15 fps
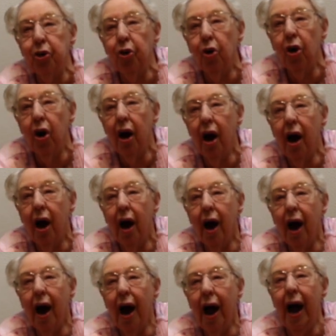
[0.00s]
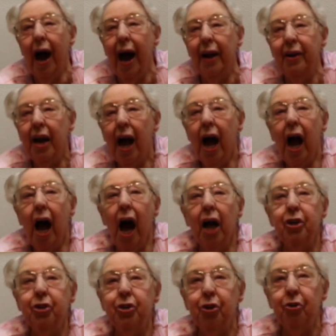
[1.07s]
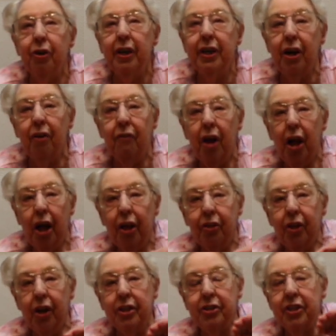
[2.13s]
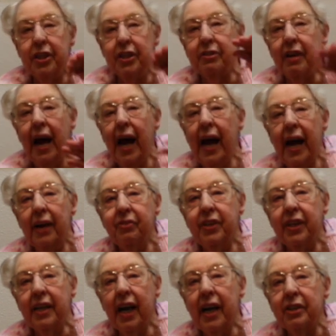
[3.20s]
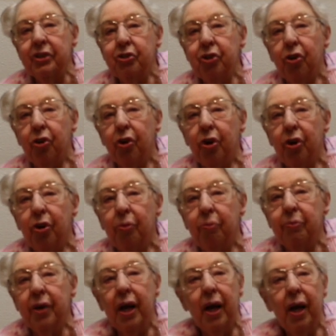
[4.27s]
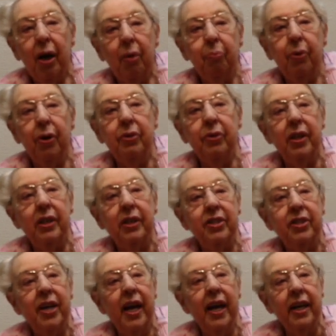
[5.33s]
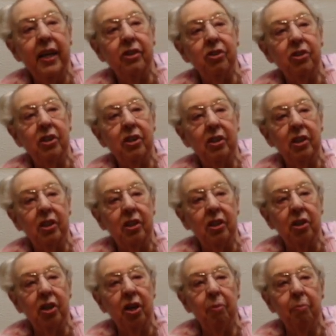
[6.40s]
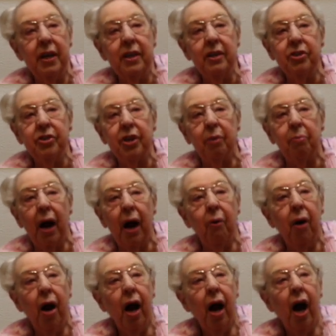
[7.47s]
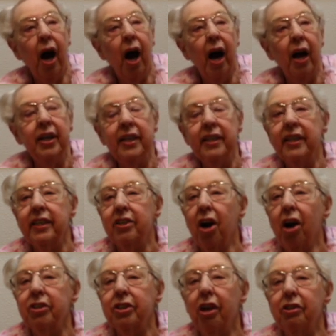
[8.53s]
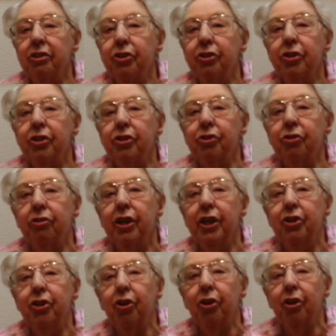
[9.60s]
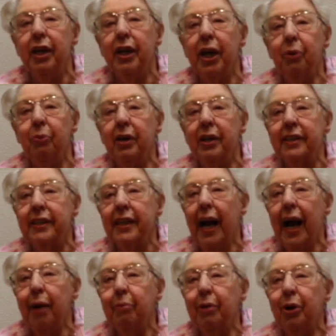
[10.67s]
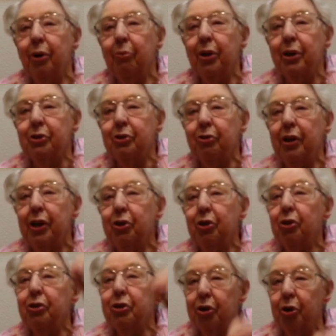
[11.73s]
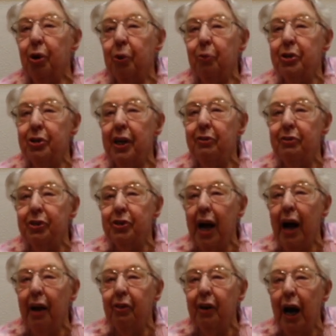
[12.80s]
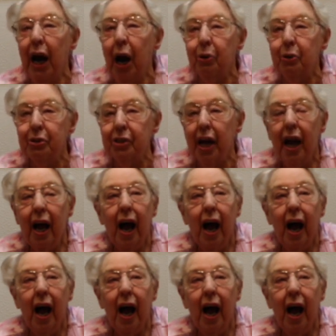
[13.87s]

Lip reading: door. And sure enough, I had the glass door open, but the snake had come in somehow, and it had got onto the screen door, and it was climbing up the screen door, so it was inside the house,